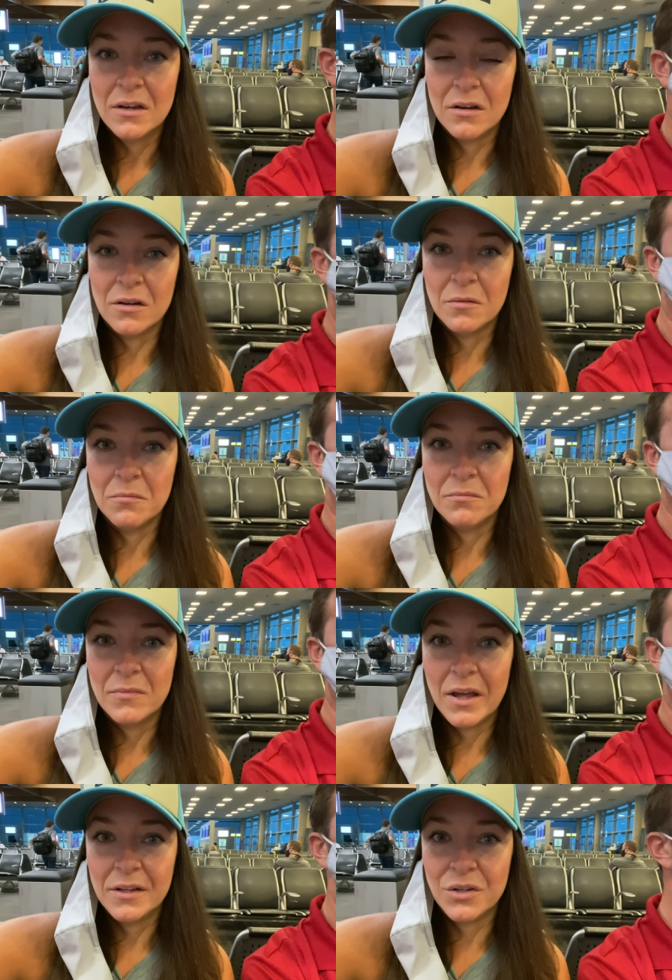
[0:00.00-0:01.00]
um,
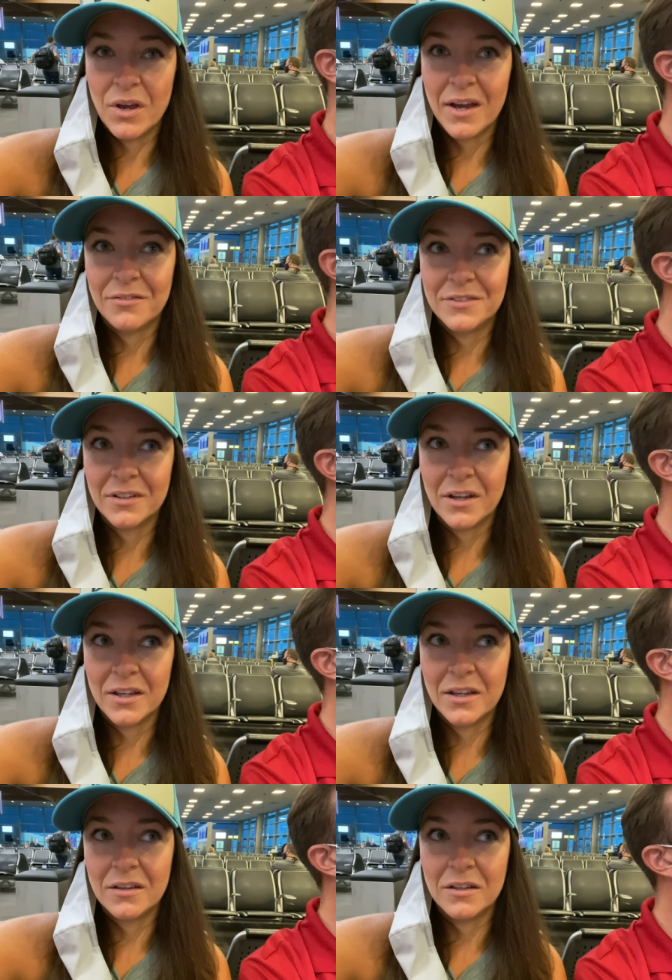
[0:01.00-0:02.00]
you have to
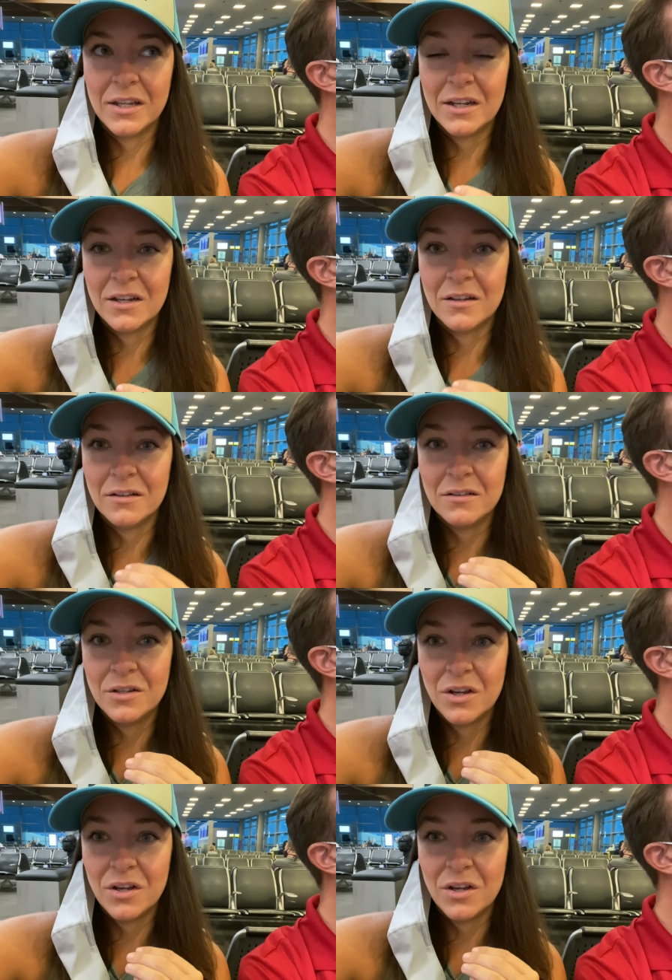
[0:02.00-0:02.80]
like get in